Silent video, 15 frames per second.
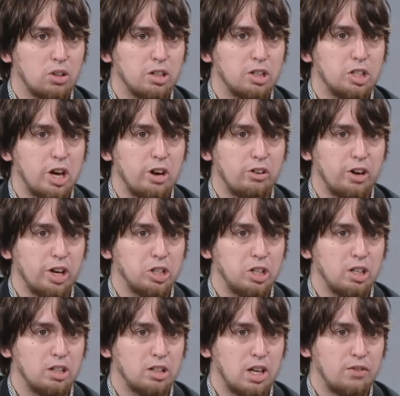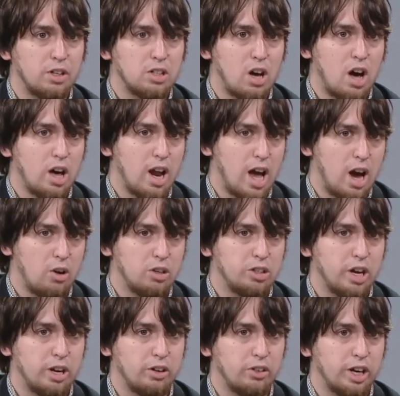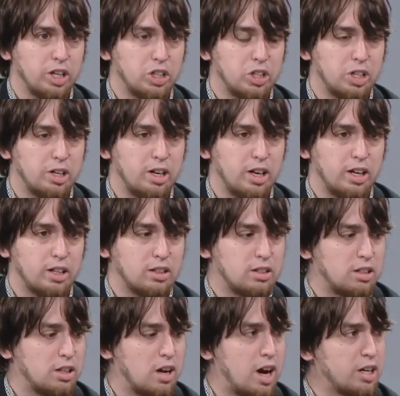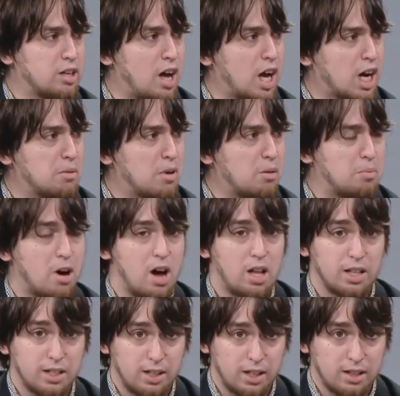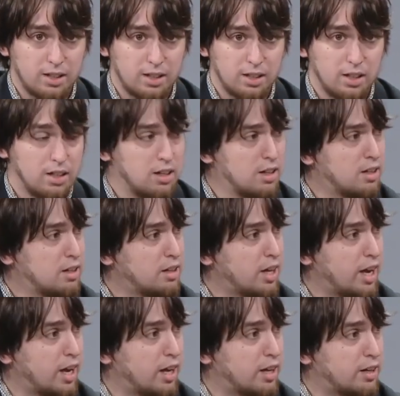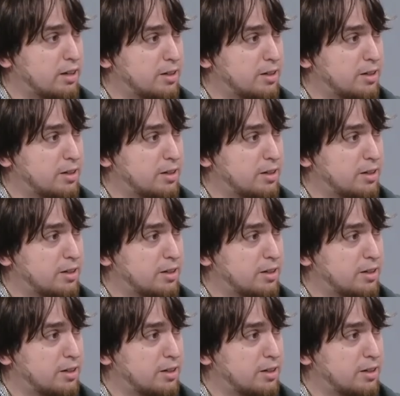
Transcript: generation has ever taught our generation is to not talk about politics. And